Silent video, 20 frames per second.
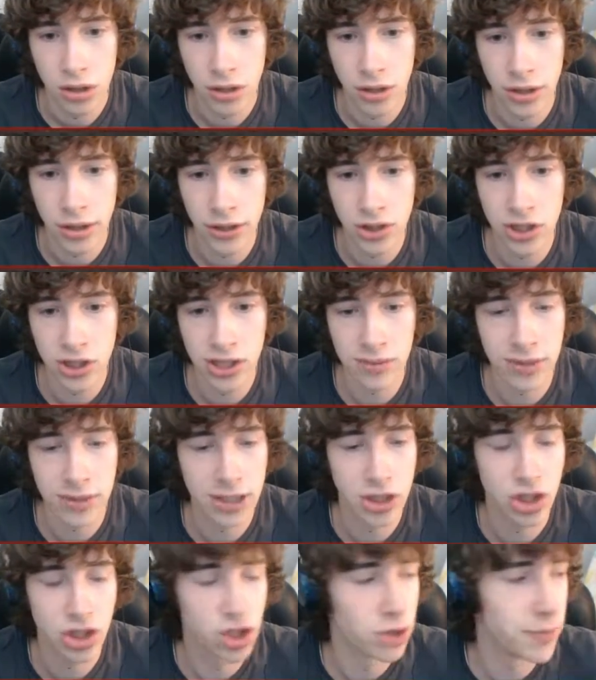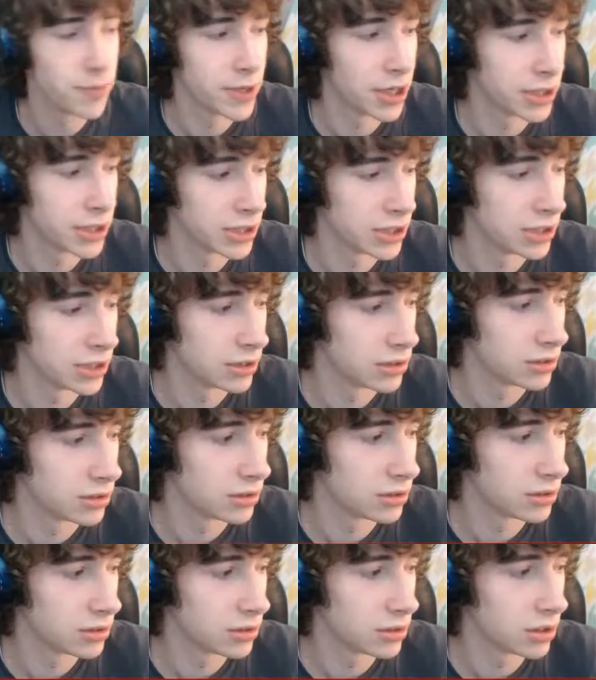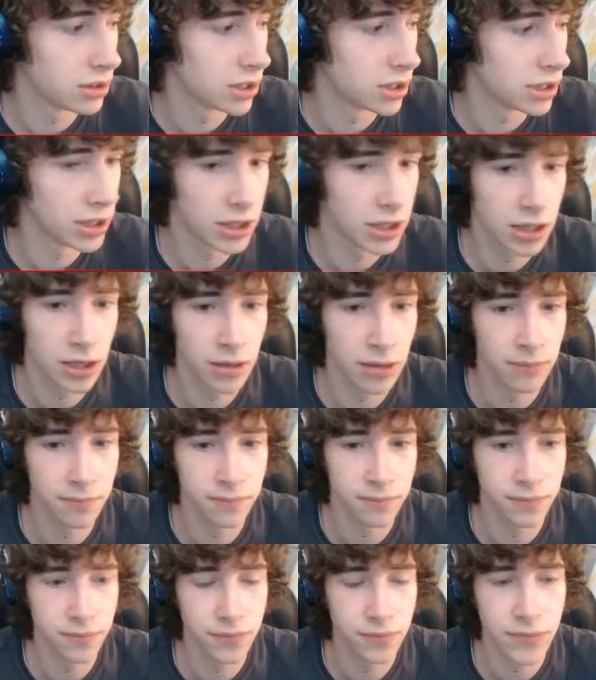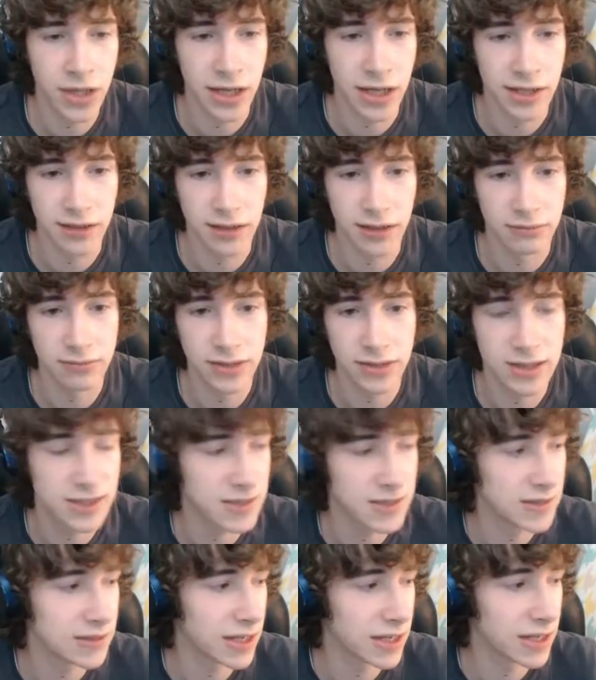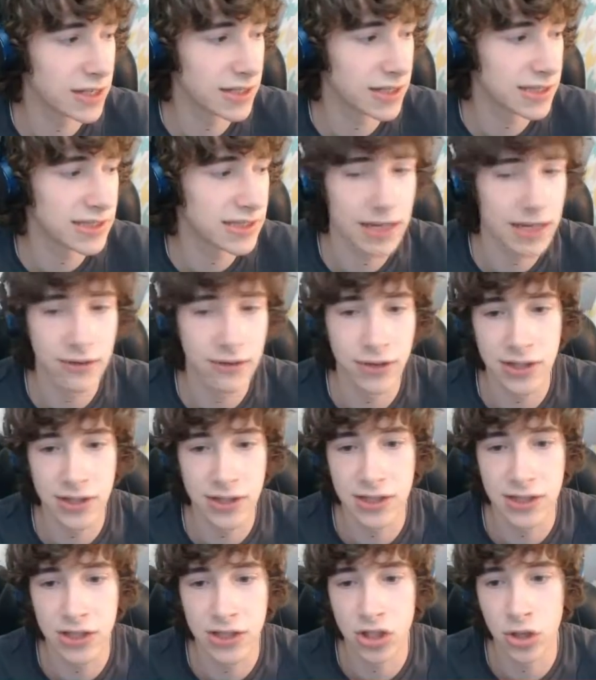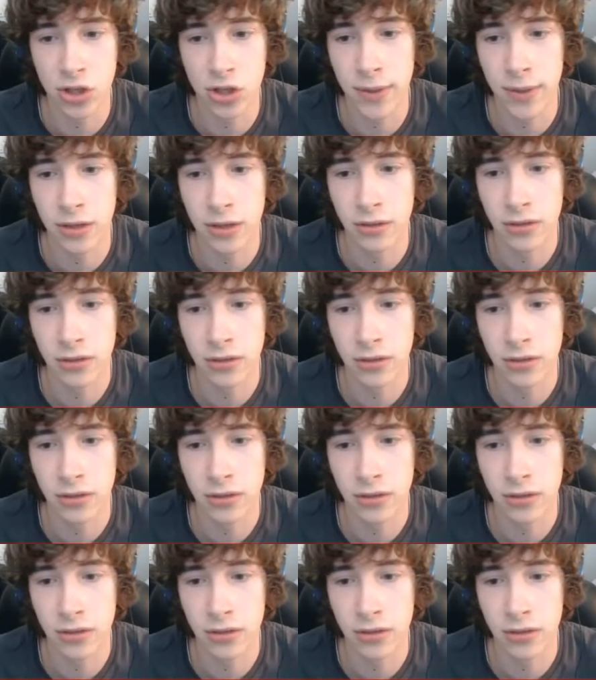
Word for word: That just seems like a stupid idea. Like um, yeah, like a seriously stupid.